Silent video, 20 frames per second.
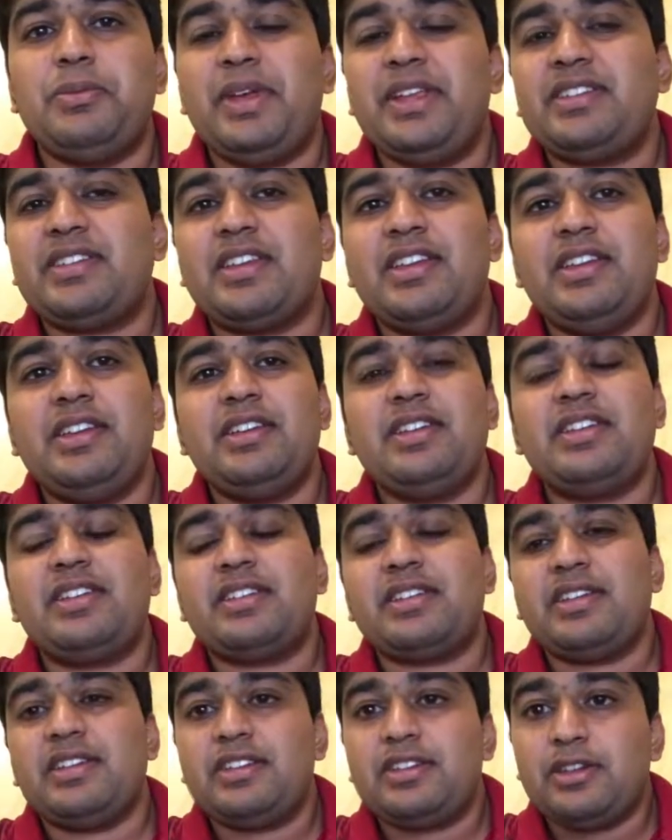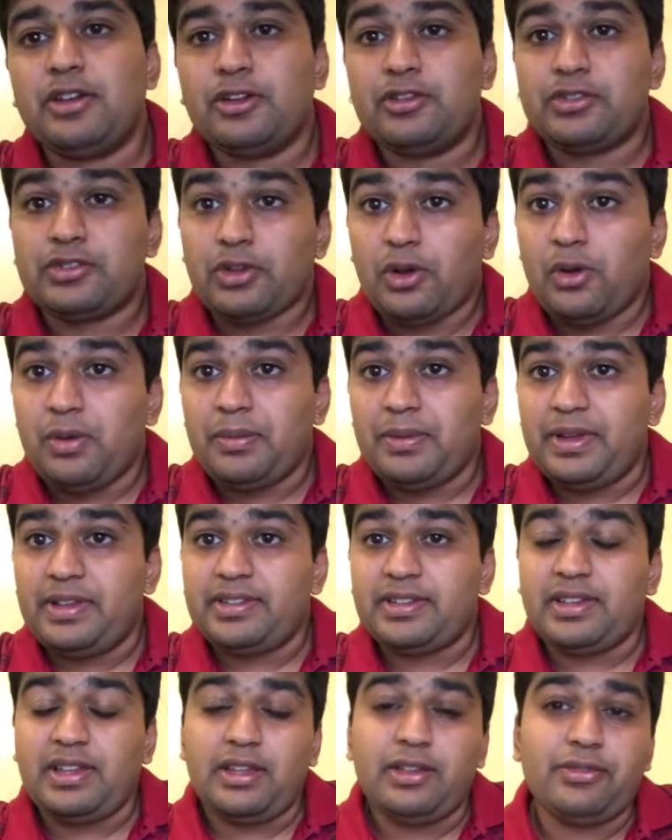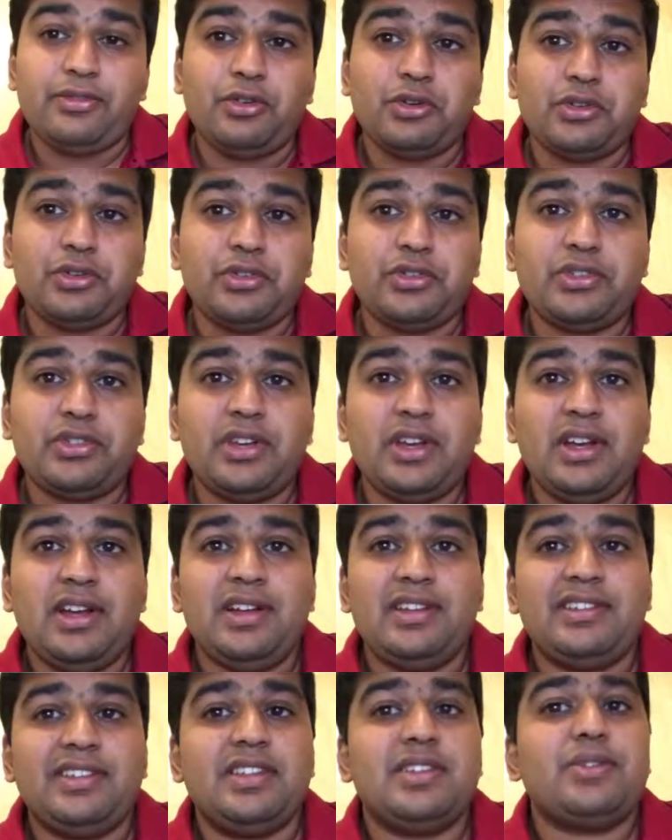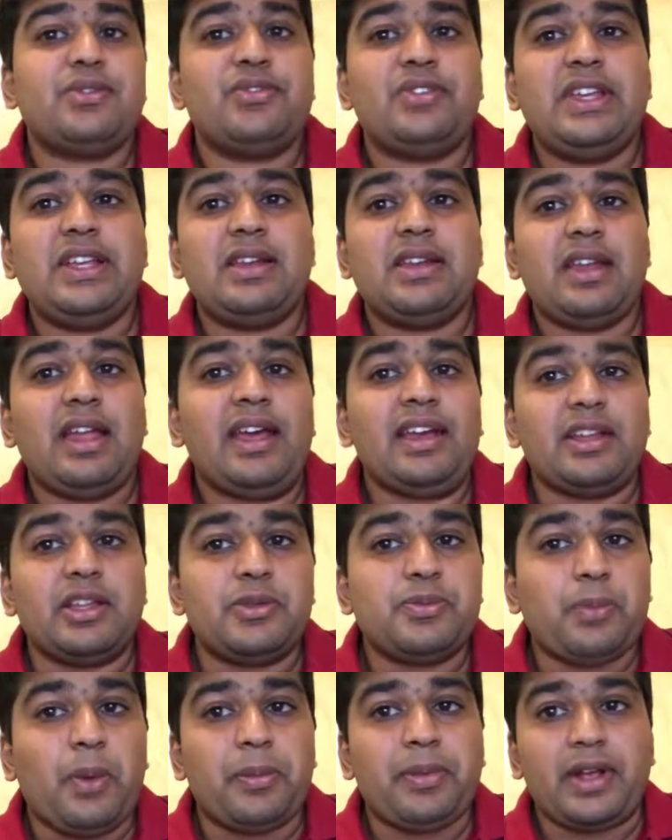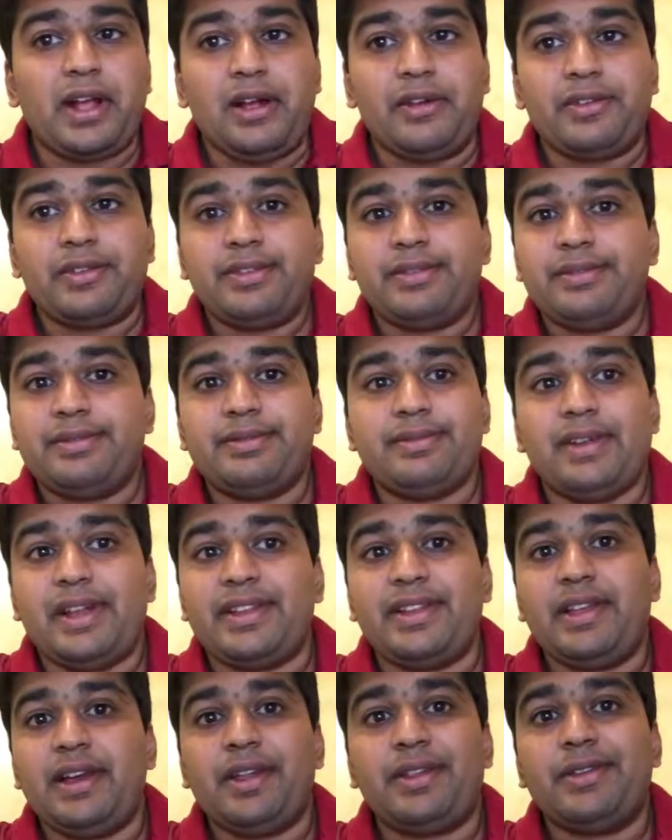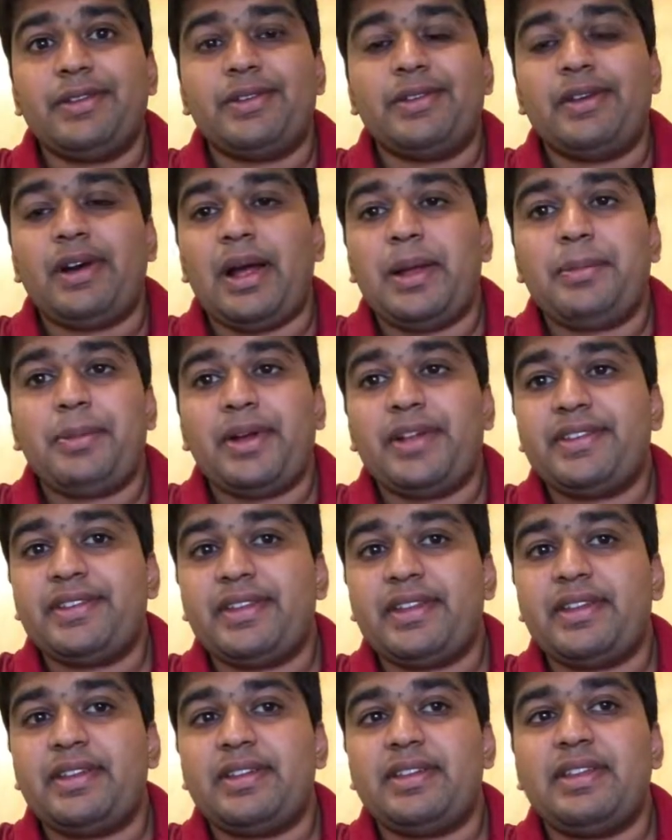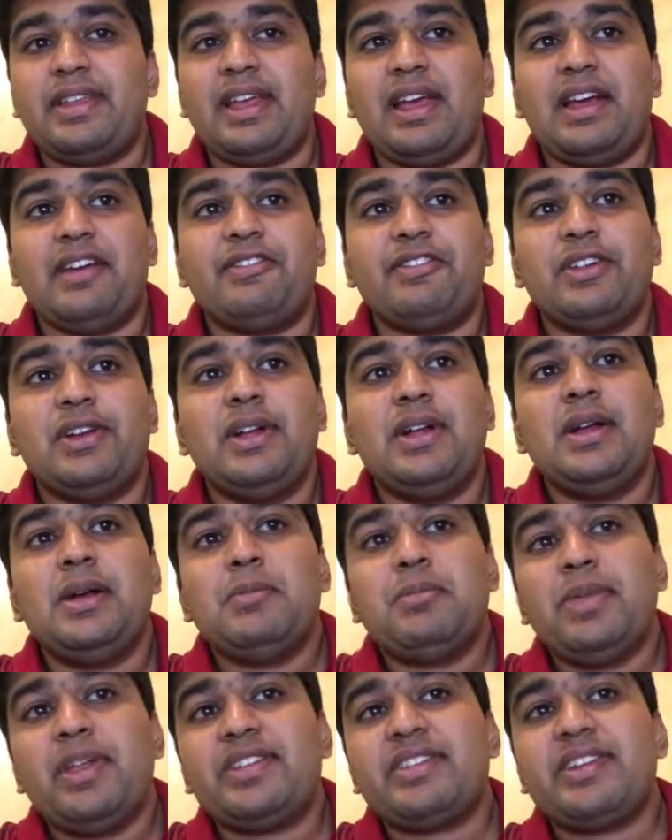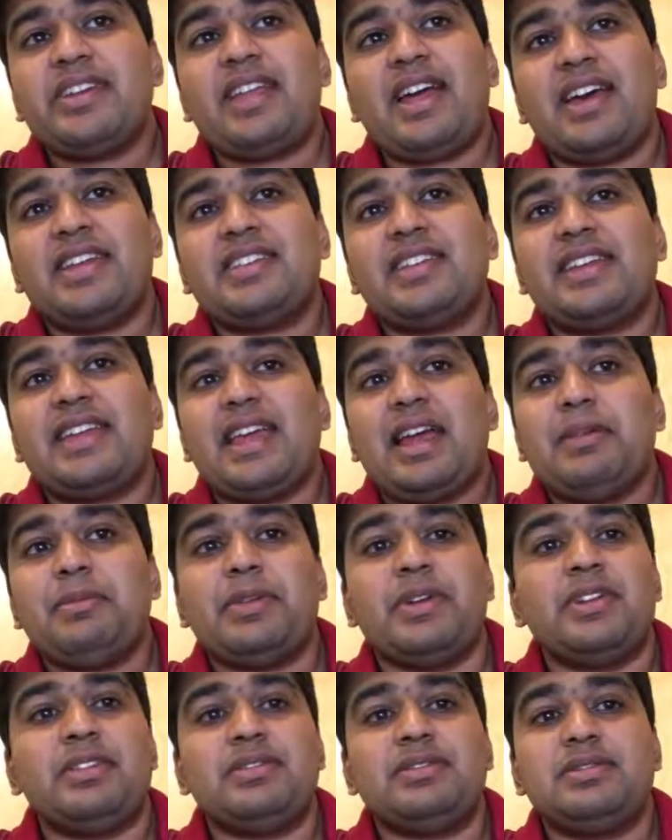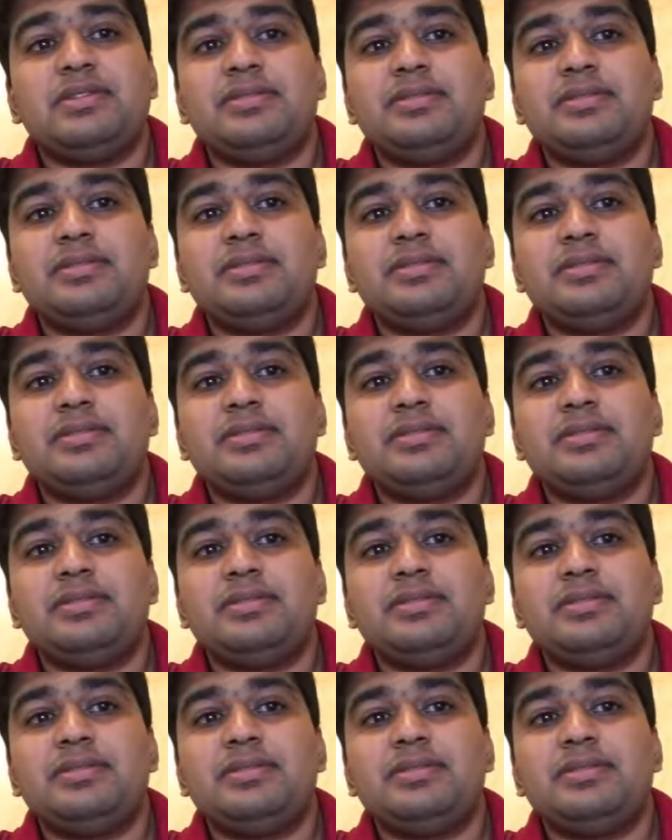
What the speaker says: it looks so amazing. The photos just feel like it's popping out like the other iPads that they have. Plus it has a camera